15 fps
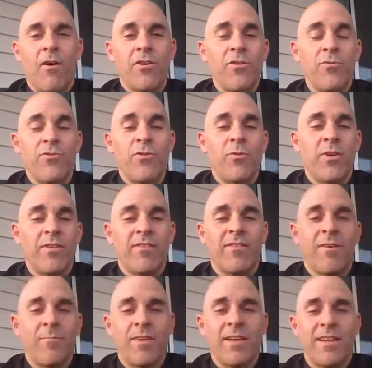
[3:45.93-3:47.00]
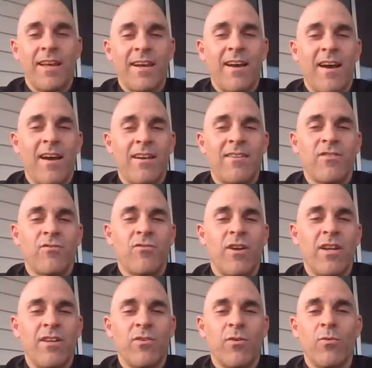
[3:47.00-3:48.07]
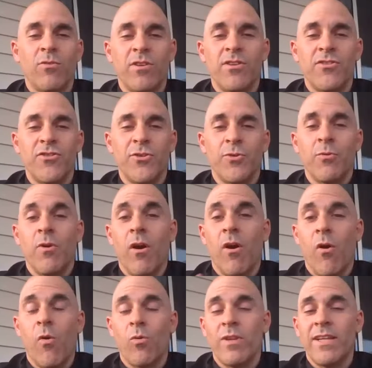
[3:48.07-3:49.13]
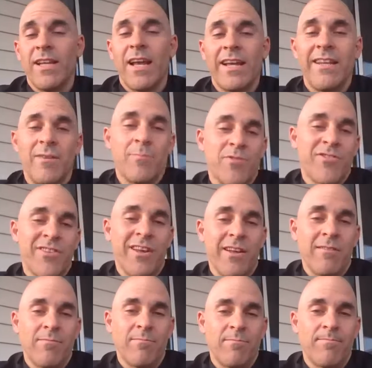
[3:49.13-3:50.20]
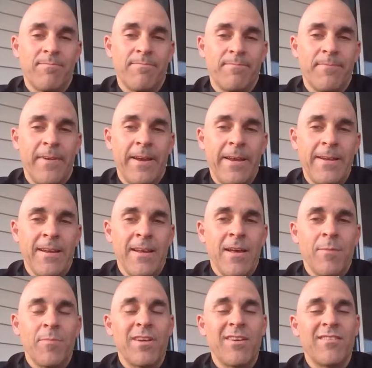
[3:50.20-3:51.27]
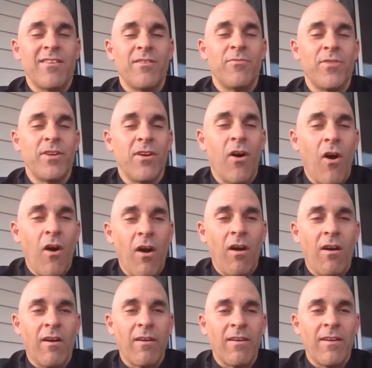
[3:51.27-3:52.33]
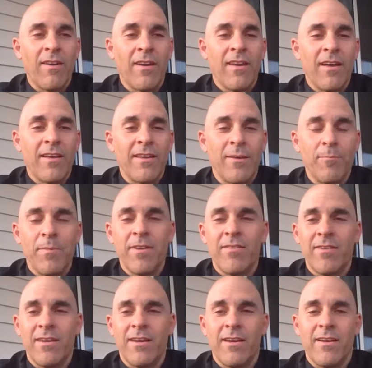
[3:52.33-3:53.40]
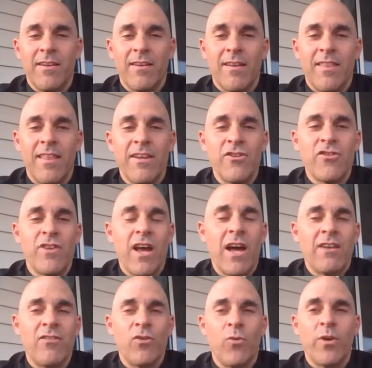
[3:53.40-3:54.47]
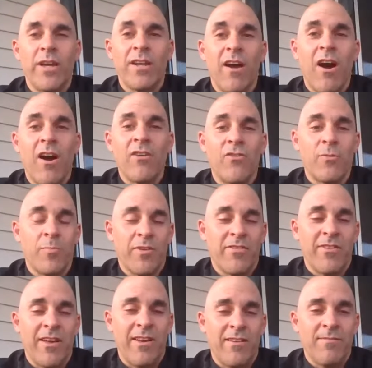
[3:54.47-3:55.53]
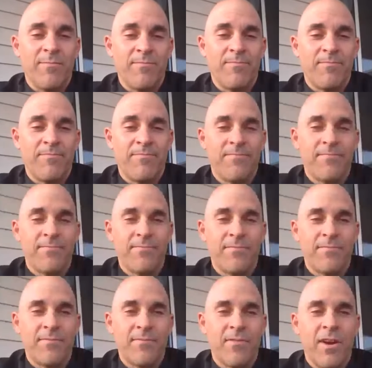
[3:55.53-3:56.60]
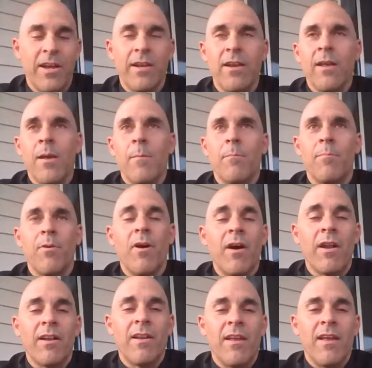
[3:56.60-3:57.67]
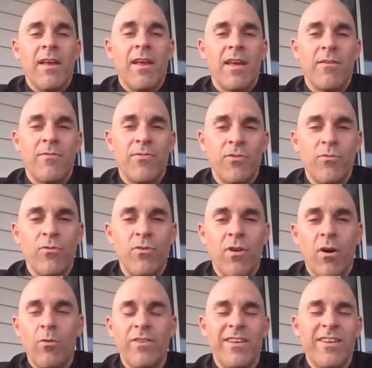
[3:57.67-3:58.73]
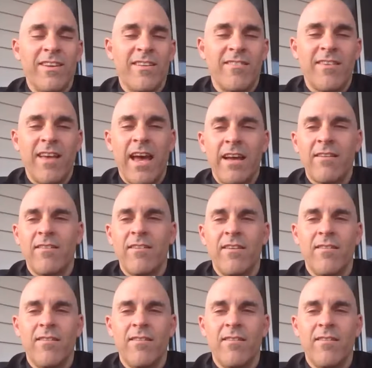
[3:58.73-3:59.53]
Are you doing something that God has already told you to do only 90%, right? Because if you are, you're missing it. Then you're not doing it 100%, right? But if you know the exact